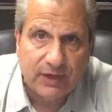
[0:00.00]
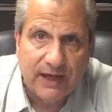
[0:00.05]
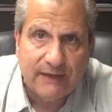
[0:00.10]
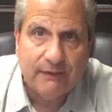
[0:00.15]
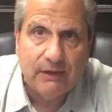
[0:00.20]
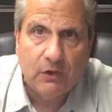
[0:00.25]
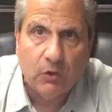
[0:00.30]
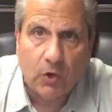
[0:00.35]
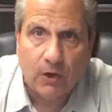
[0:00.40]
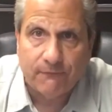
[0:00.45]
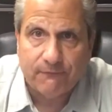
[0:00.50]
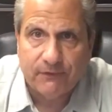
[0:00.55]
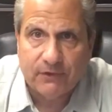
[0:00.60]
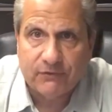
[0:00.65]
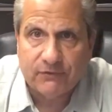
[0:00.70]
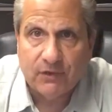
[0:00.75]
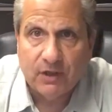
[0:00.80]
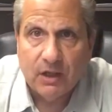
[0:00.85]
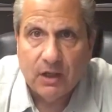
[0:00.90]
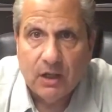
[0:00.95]
in the
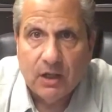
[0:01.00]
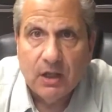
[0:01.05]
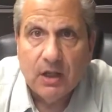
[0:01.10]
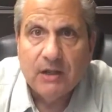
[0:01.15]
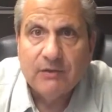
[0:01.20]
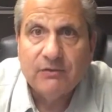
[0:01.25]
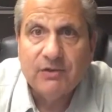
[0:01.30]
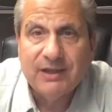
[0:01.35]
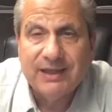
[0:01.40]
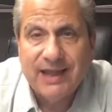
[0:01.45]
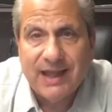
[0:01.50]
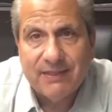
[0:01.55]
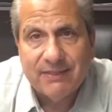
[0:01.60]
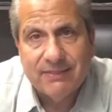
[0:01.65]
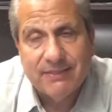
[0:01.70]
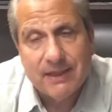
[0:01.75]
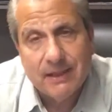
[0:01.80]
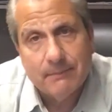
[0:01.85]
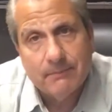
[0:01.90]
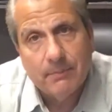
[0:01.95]
office to get
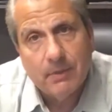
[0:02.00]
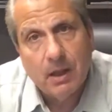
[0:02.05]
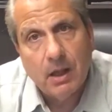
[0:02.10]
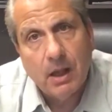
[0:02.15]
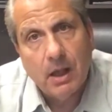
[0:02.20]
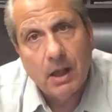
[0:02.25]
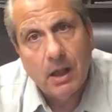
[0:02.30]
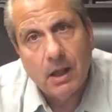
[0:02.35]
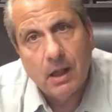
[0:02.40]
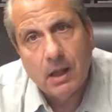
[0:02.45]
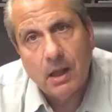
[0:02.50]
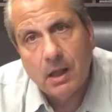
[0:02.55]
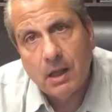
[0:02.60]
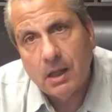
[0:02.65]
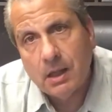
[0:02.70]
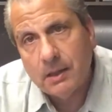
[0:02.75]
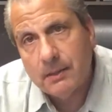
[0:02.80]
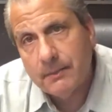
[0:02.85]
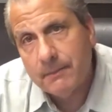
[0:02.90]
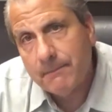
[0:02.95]
them
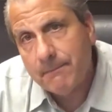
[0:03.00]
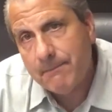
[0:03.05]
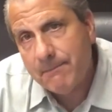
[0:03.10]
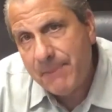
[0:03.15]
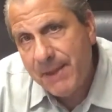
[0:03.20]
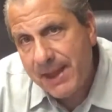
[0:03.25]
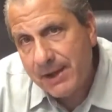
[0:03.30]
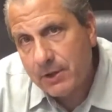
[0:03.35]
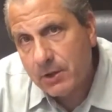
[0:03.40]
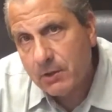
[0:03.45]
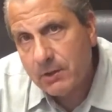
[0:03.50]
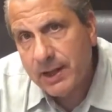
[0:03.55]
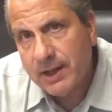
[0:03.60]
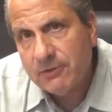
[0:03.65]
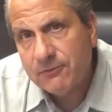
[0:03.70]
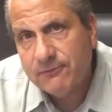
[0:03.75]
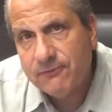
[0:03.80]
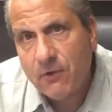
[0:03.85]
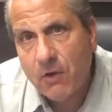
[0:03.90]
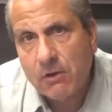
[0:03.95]
better
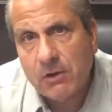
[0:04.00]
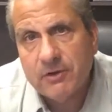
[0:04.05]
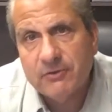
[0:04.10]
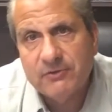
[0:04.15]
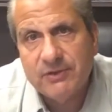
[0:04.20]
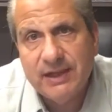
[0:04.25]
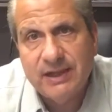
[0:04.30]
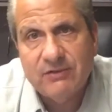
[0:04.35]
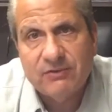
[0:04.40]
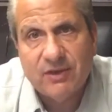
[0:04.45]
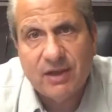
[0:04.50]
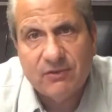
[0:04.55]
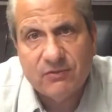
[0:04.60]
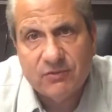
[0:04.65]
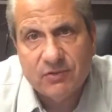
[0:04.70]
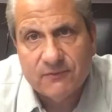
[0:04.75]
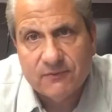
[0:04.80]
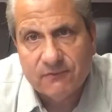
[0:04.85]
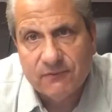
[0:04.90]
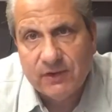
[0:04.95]
as far as these
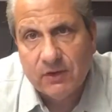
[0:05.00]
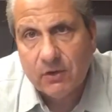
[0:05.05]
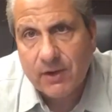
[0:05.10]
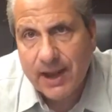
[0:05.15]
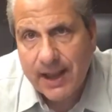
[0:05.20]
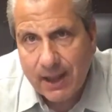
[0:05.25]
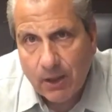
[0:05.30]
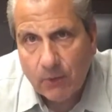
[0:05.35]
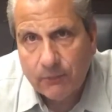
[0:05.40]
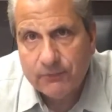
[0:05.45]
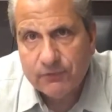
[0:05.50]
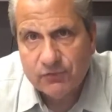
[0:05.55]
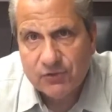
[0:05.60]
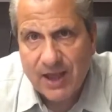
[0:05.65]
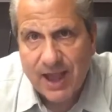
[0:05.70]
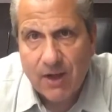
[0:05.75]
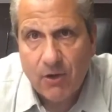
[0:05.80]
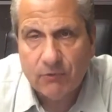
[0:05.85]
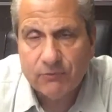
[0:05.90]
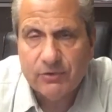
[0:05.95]
severe health
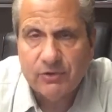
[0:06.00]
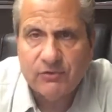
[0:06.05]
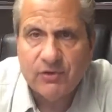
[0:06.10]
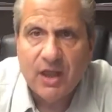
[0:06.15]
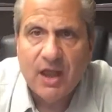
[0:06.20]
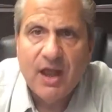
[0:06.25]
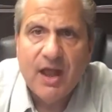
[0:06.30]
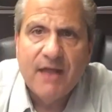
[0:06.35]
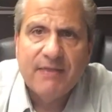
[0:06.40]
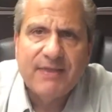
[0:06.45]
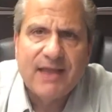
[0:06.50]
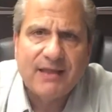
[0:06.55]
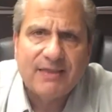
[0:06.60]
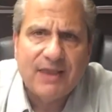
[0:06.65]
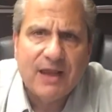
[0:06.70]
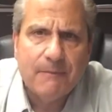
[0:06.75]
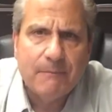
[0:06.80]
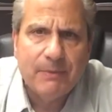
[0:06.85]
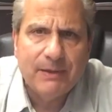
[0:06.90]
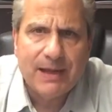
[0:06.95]
challenges that
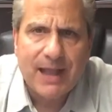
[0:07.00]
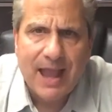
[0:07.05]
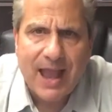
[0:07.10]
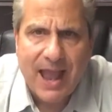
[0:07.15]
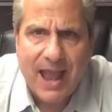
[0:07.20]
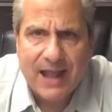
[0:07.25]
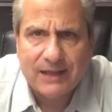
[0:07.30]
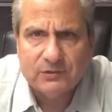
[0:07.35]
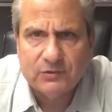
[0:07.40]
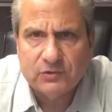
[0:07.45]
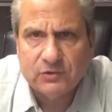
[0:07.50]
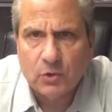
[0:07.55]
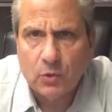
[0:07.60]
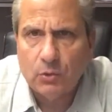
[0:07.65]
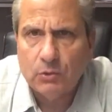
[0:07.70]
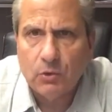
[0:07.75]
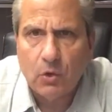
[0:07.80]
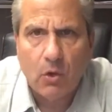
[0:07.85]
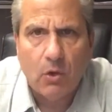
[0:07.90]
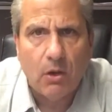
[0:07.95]
they've been had so
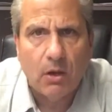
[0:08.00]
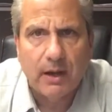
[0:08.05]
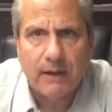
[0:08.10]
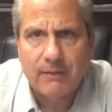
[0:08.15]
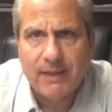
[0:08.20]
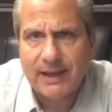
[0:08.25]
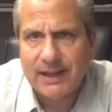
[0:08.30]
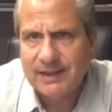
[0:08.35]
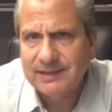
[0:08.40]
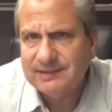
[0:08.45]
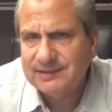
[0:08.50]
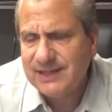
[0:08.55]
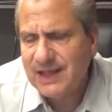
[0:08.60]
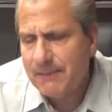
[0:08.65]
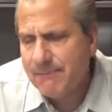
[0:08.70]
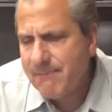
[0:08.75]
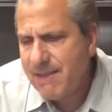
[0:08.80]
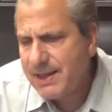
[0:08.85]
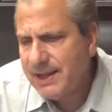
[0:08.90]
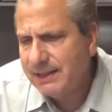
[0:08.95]
long. And like I
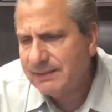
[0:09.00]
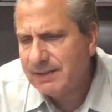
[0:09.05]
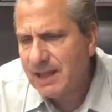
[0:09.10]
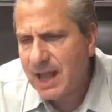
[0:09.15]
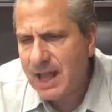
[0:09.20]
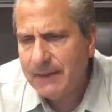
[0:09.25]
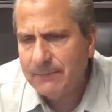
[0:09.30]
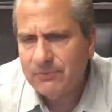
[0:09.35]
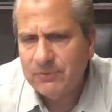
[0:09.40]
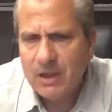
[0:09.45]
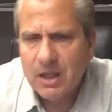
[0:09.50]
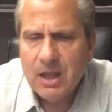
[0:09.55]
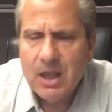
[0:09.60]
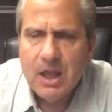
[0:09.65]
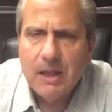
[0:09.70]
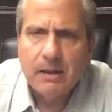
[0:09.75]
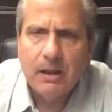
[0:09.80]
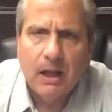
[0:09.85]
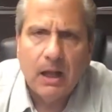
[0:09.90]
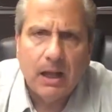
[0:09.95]
said, many times
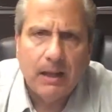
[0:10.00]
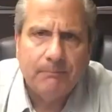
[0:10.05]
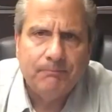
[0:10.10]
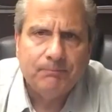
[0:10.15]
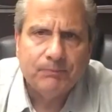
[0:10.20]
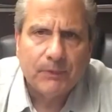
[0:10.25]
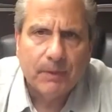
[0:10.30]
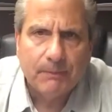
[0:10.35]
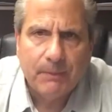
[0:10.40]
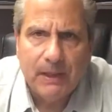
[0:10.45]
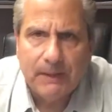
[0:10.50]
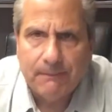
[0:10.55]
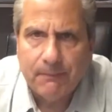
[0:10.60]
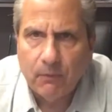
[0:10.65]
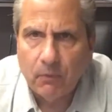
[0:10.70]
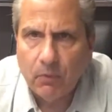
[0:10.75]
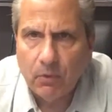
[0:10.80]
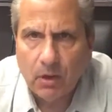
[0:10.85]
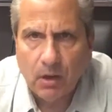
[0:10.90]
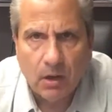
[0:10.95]

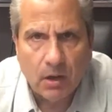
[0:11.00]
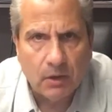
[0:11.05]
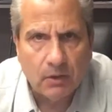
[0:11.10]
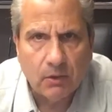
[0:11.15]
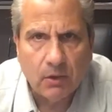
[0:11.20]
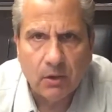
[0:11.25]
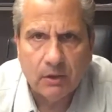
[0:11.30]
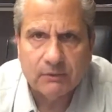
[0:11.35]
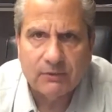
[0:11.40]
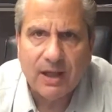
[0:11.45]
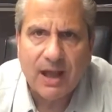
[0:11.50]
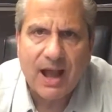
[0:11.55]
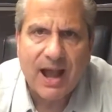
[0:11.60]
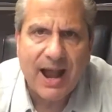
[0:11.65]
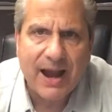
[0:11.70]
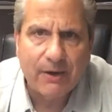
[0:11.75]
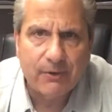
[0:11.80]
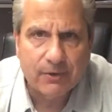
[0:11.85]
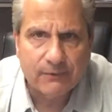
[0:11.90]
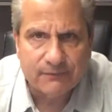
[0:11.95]
people are
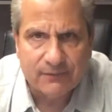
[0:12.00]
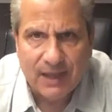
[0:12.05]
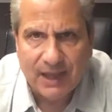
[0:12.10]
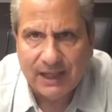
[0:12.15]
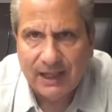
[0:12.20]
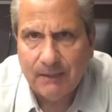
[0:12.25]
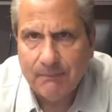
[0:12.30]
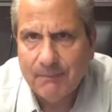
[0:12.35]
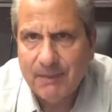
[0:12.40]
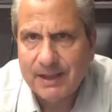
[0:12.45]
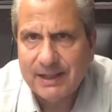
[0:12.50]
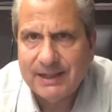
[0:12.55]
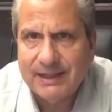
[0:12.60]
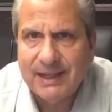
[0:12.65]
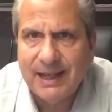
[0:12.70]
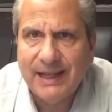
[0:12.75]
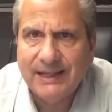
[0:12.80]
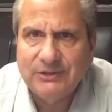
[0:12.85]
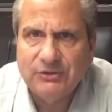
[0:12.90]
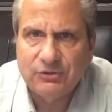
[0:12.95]
tired of taking
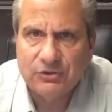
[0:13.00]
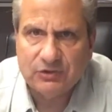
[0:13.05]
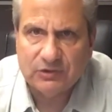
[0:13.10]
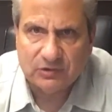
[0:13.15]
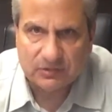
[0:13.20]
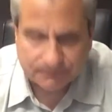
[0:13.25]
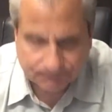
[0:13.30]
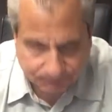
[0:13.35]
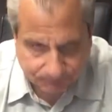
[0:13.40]
medications,